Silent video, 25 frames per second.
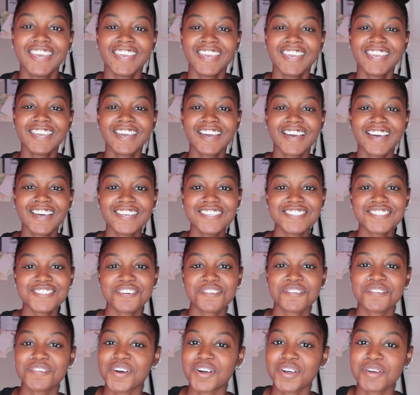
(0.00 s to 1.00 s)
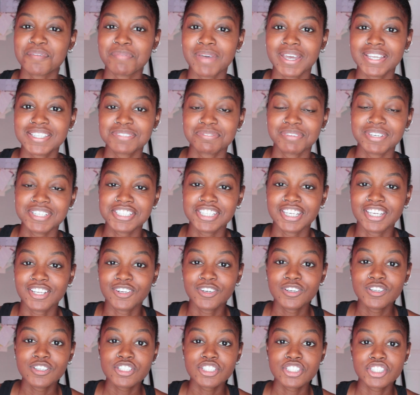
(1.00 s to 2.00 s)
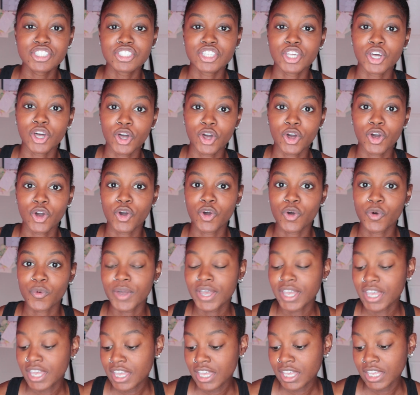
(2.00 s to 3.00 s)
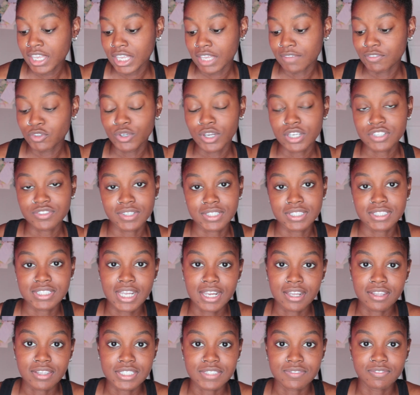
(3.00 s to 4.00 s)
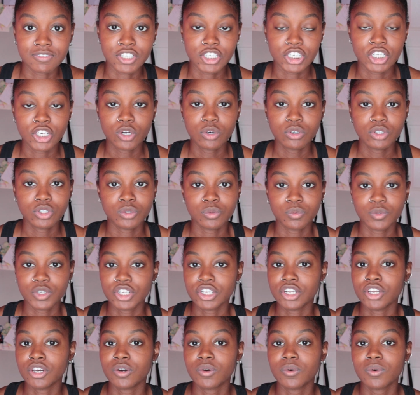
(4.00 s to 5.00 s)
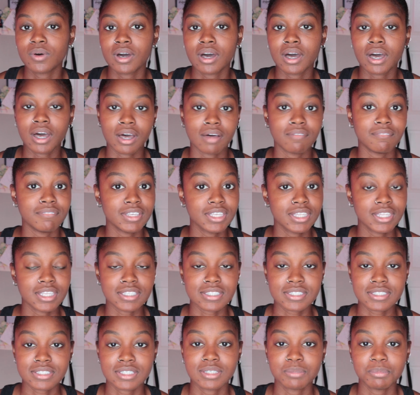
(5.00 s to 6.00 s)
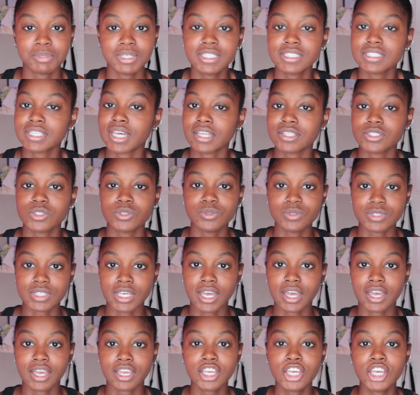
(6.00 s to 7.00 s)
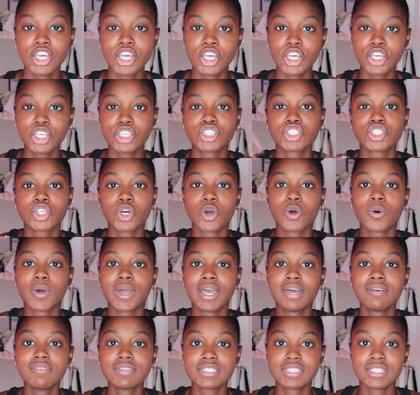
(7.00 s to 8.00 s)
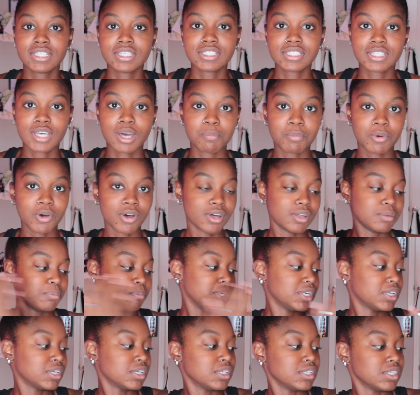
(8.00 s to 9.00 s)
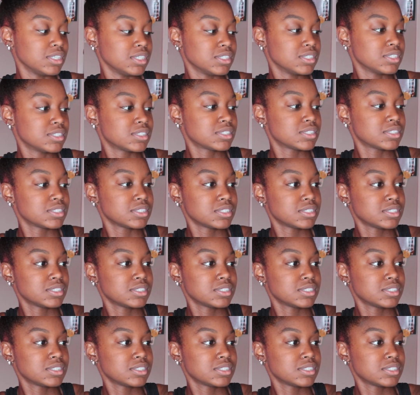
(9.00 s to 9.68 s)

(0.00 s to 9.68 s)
Hey guys, welcome back to my channel. So if you guys read the title of this video, you would know obvi that's going to be a tattoo tag. So I have a tank top on because